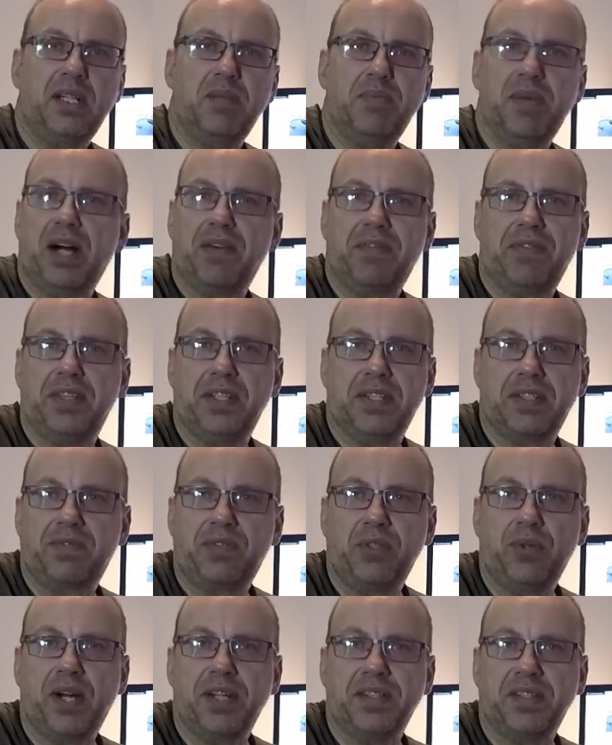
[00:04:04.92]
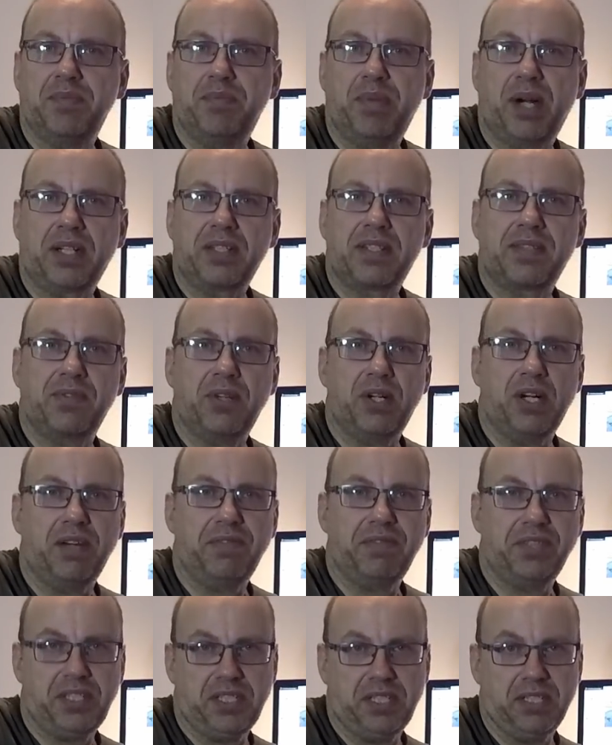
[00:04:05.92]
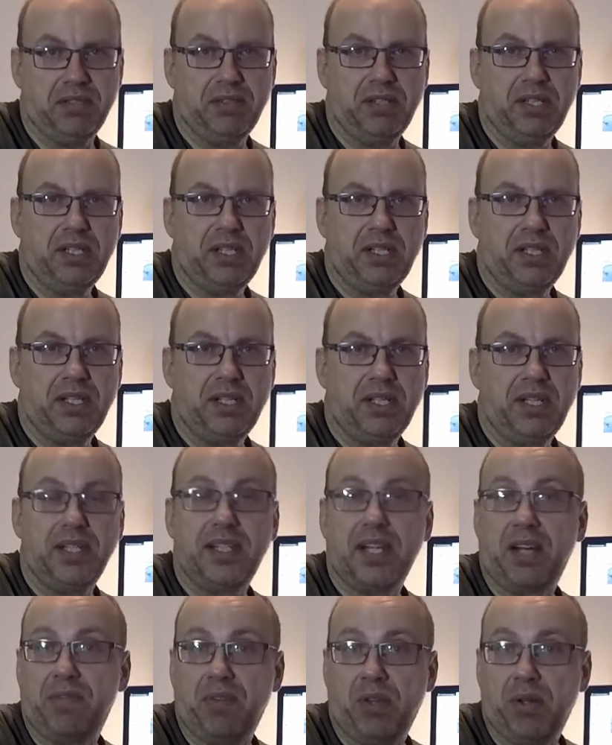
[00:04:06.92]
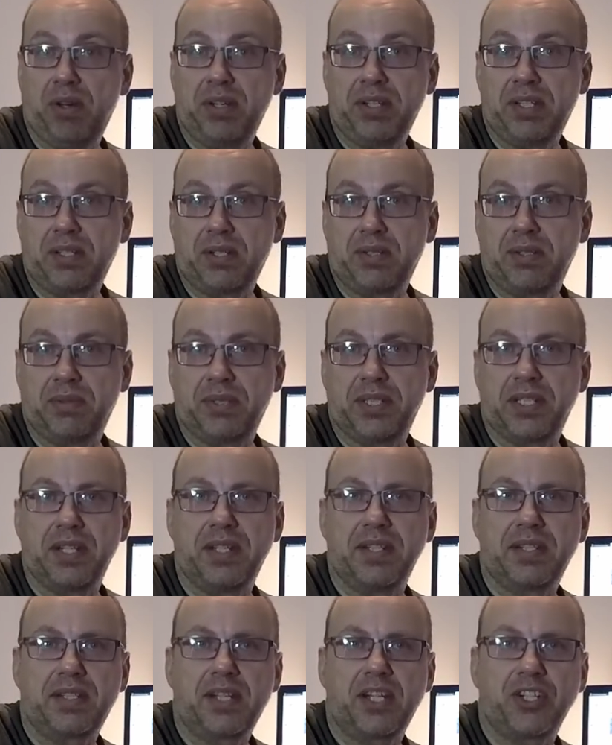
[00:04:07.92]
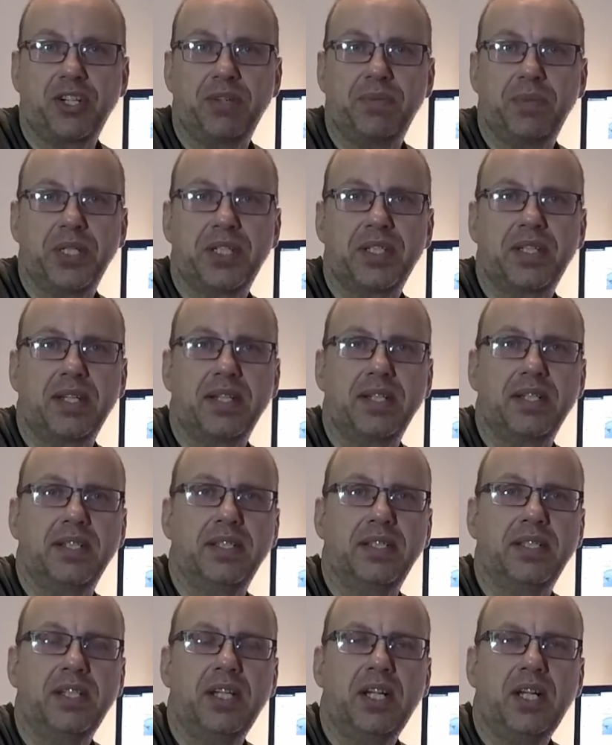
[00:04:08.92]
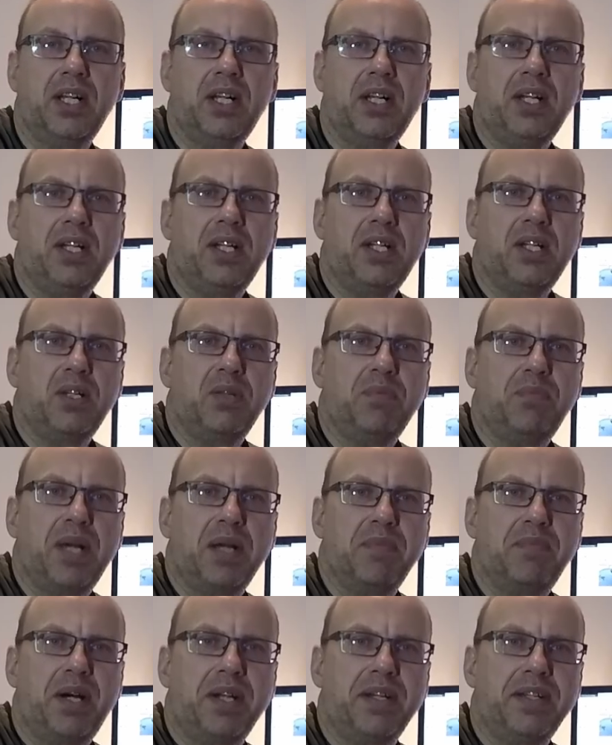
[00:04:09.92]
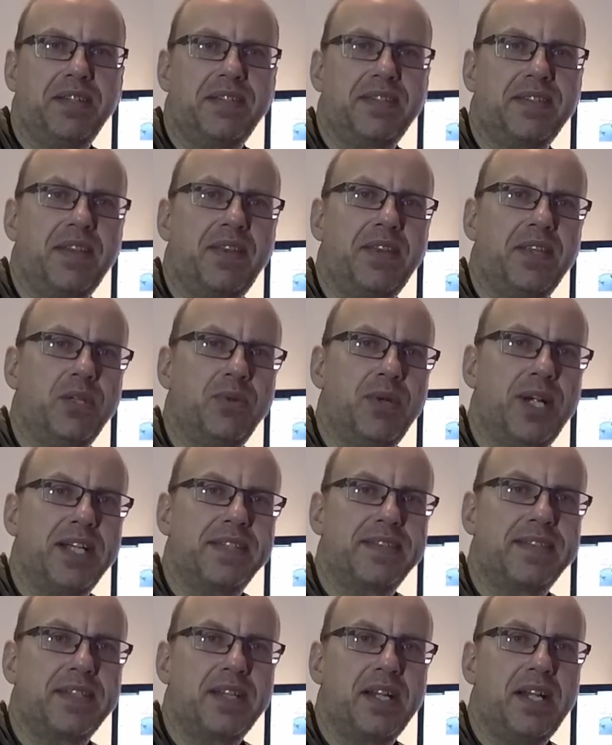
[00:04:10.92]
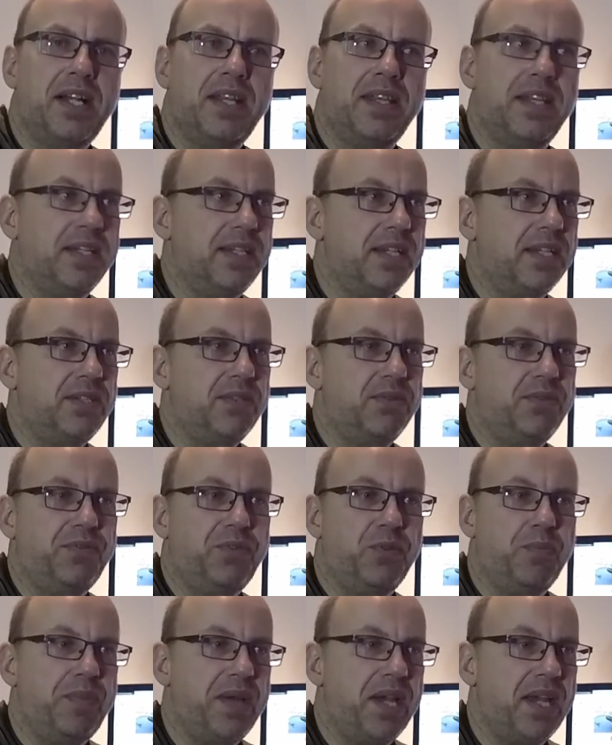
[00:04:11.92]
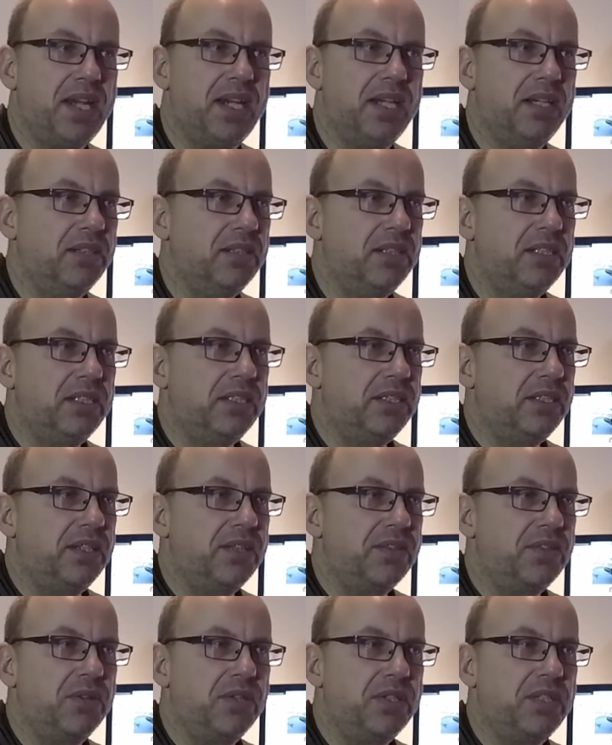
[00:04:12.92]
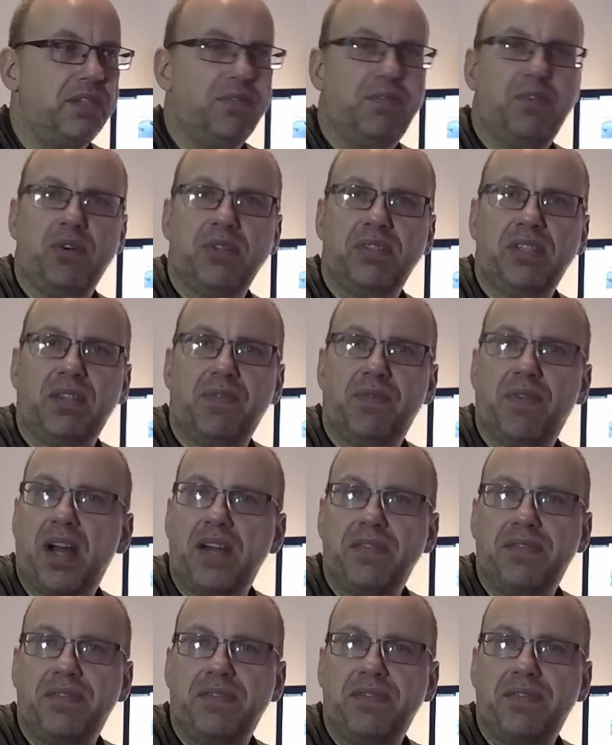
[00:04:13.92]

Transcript: above this few $100 for half a year. And I've learned with a discussion with my buddies in the US that they have to pay 30, 40,